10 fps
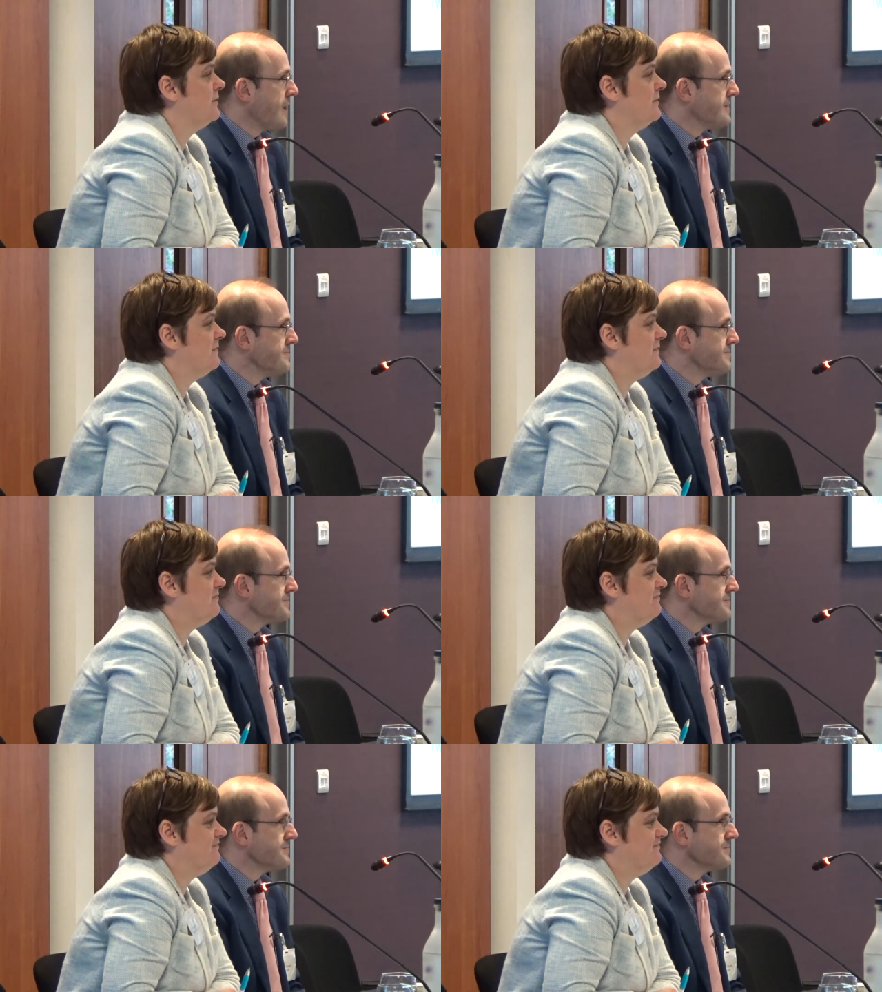
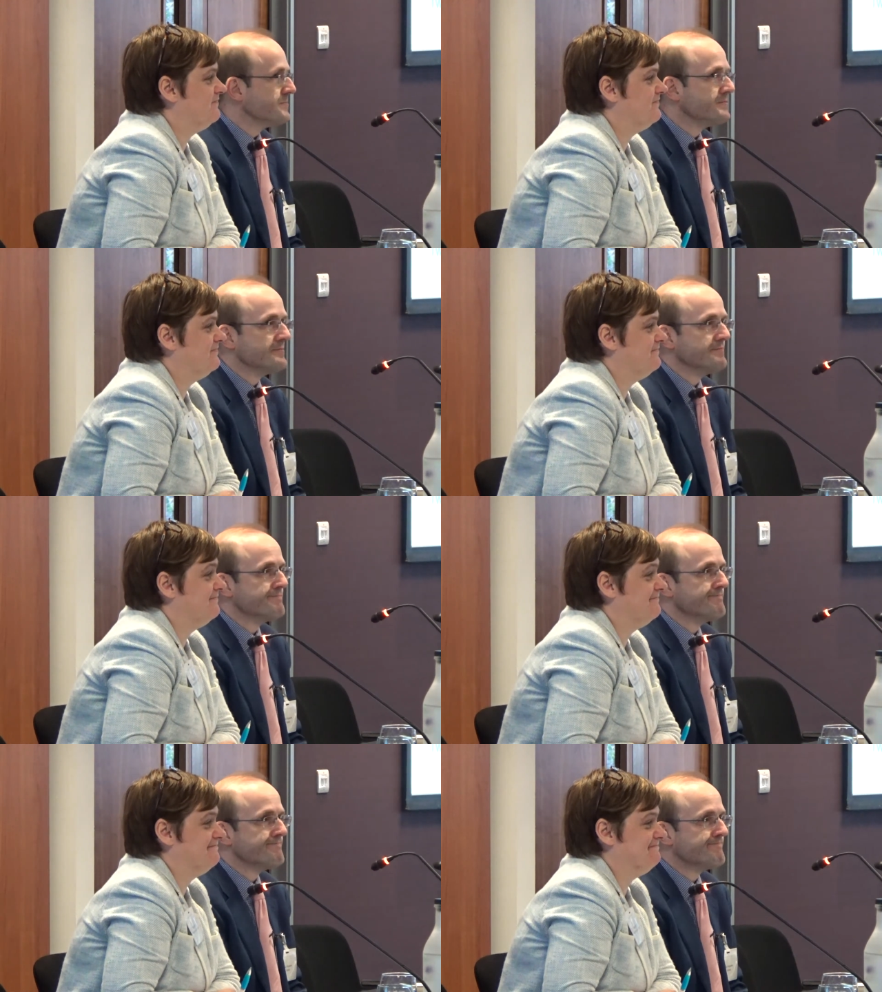
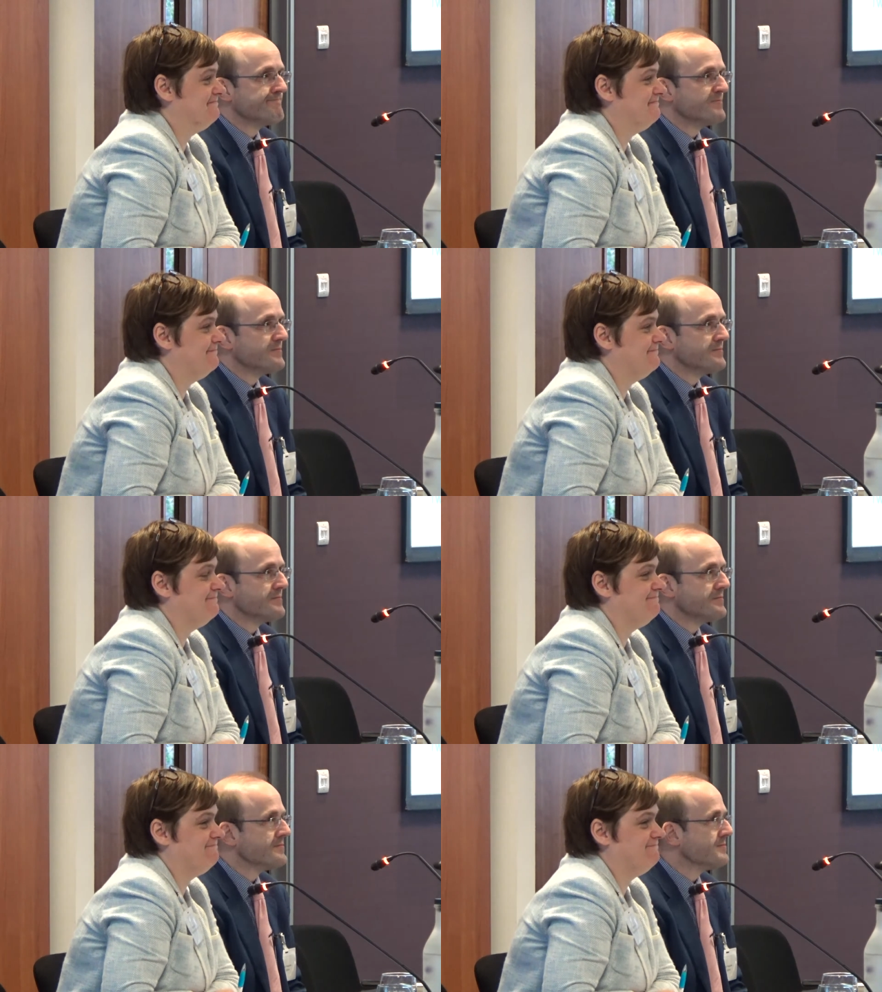
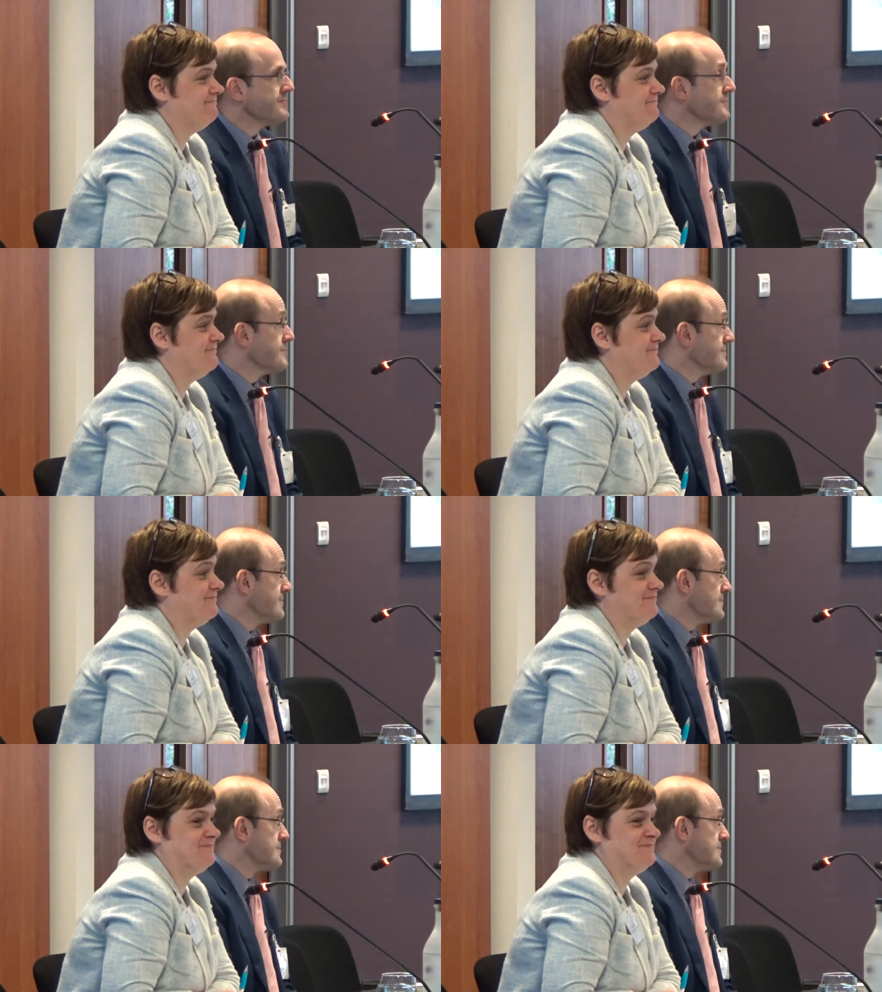
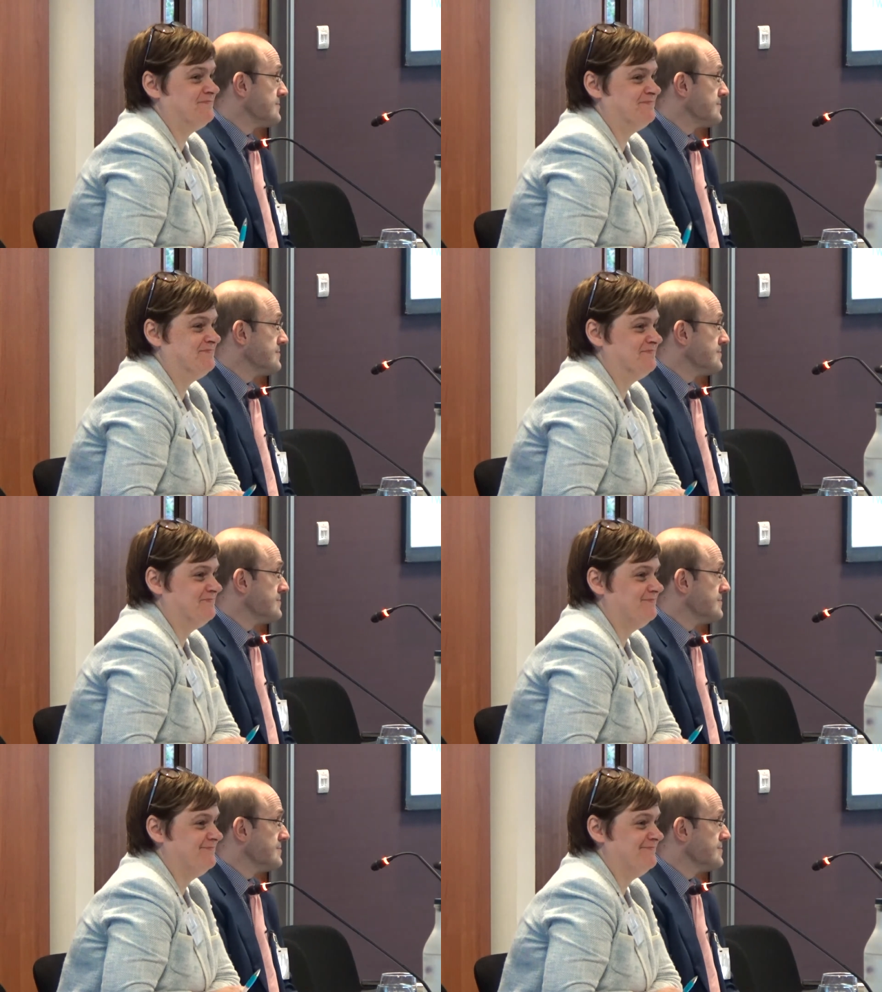
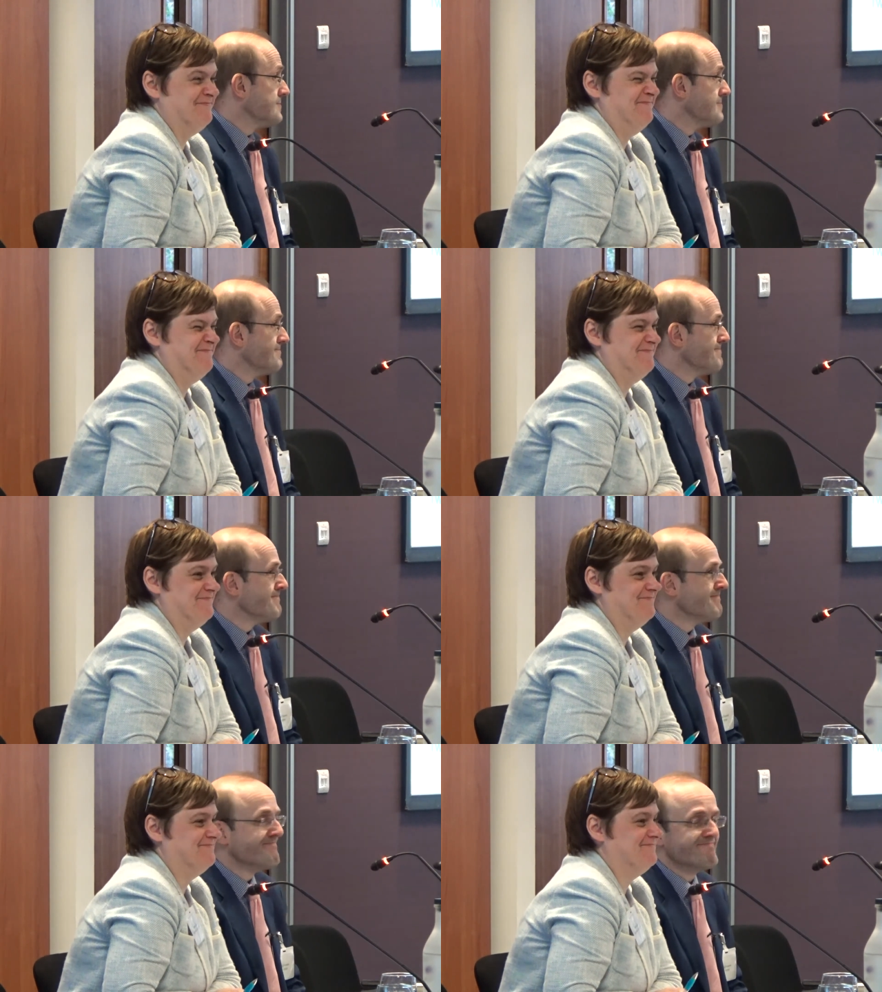
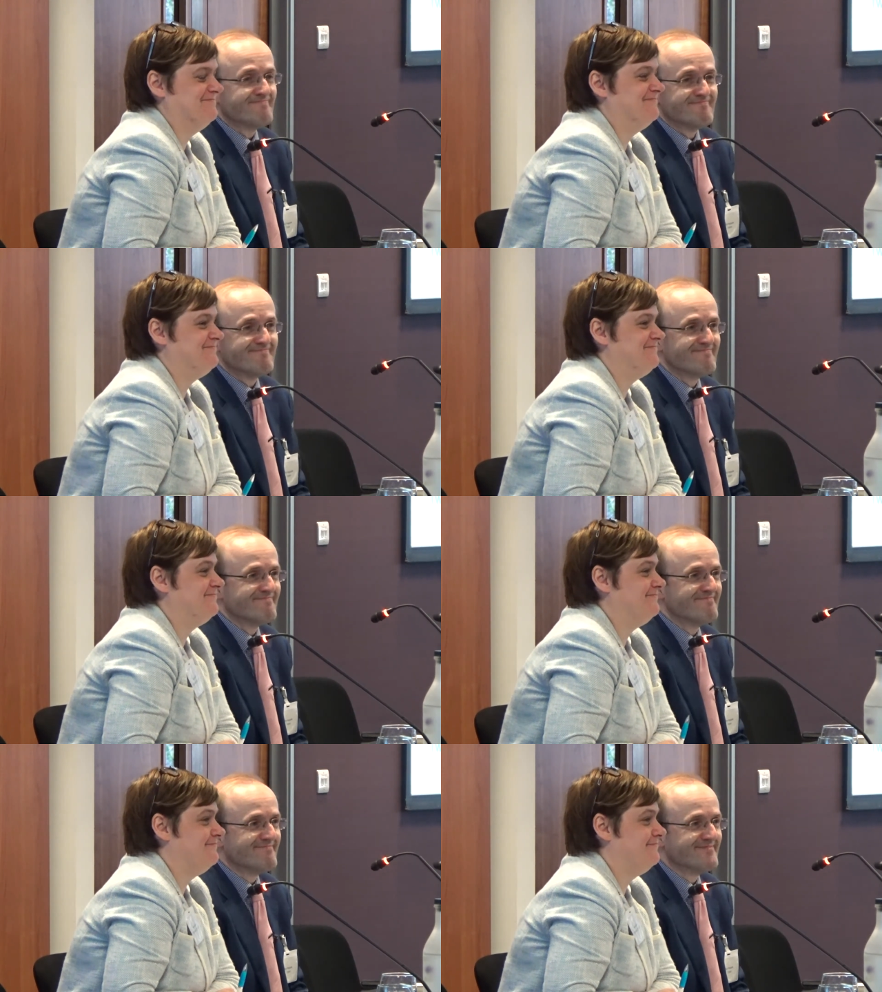
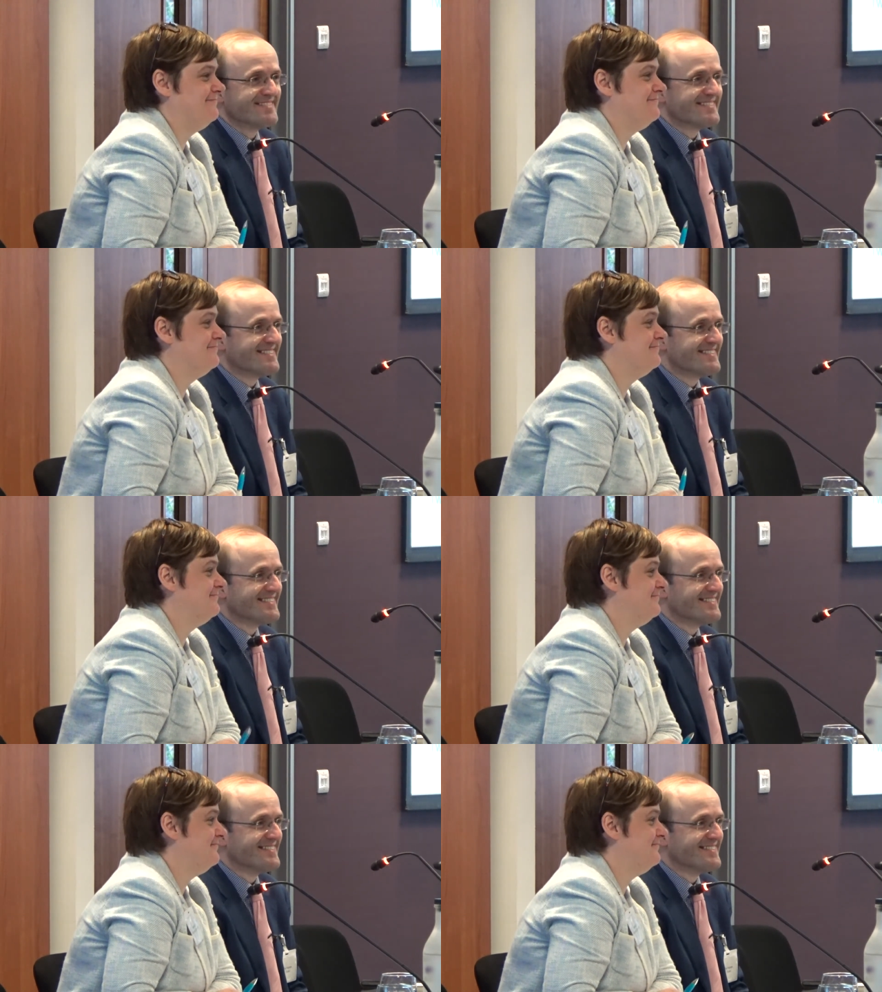Nobody speaks.